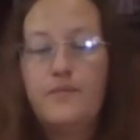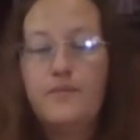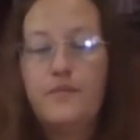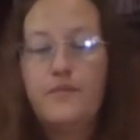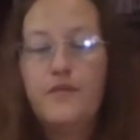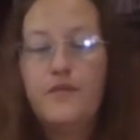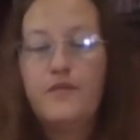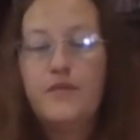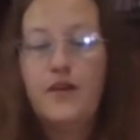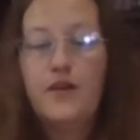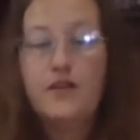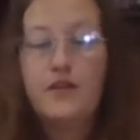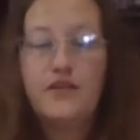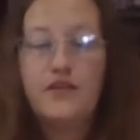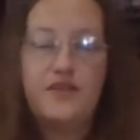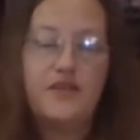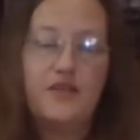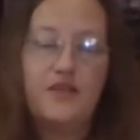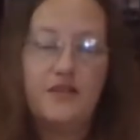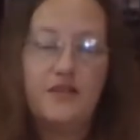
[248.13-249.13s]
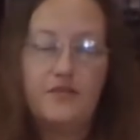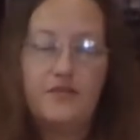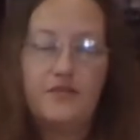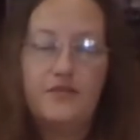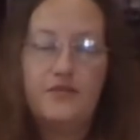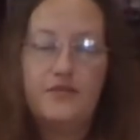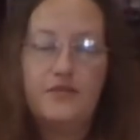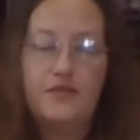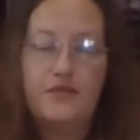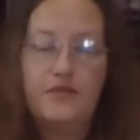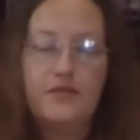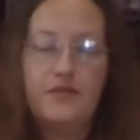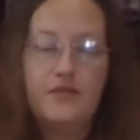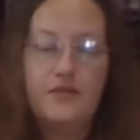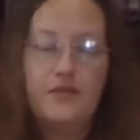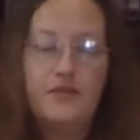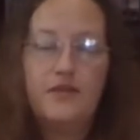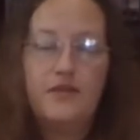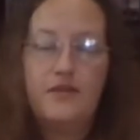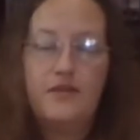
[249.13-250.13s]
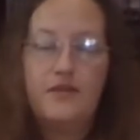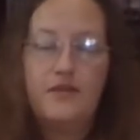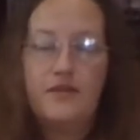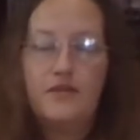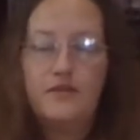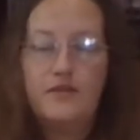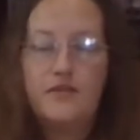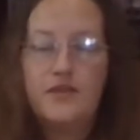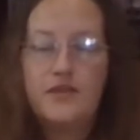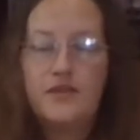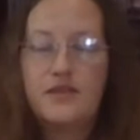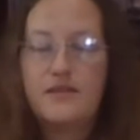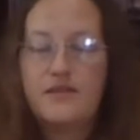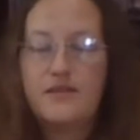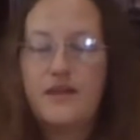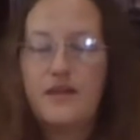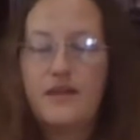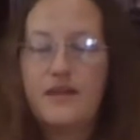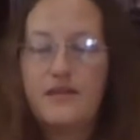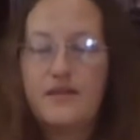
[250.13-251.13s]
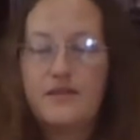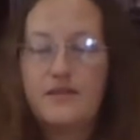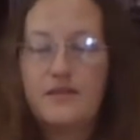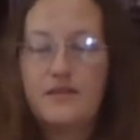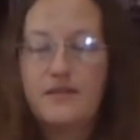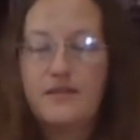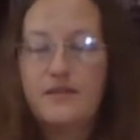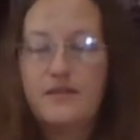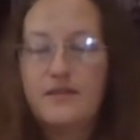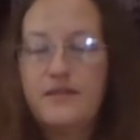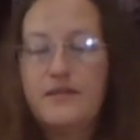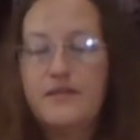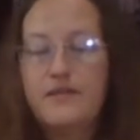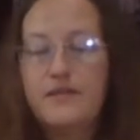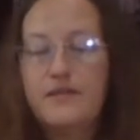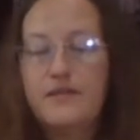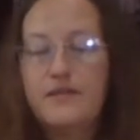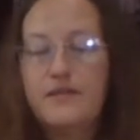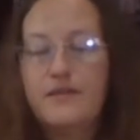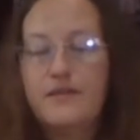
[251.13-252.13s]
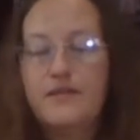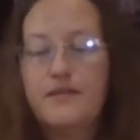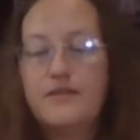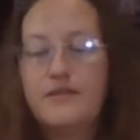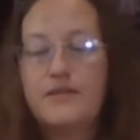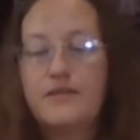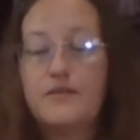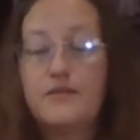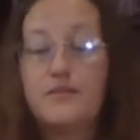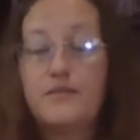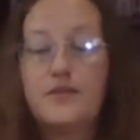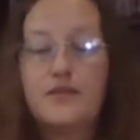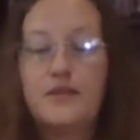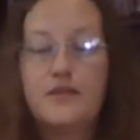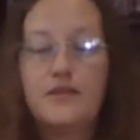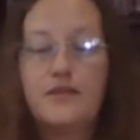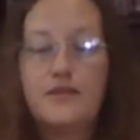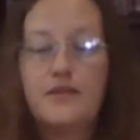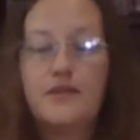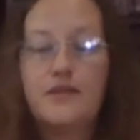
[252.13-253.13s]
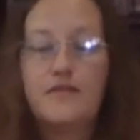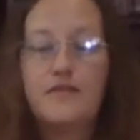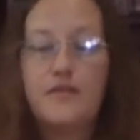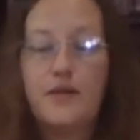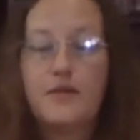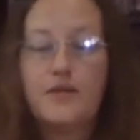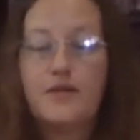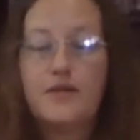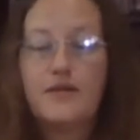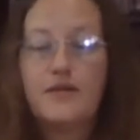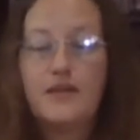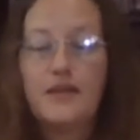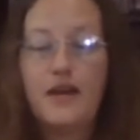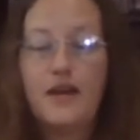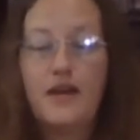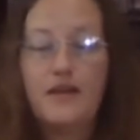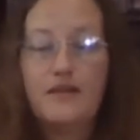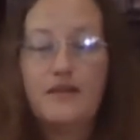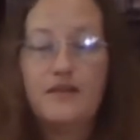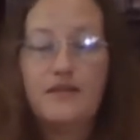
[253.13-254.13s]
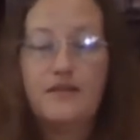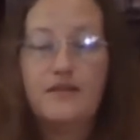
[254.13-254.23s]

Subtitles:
fall stuff, which is nice. So I'm really looking forward to that.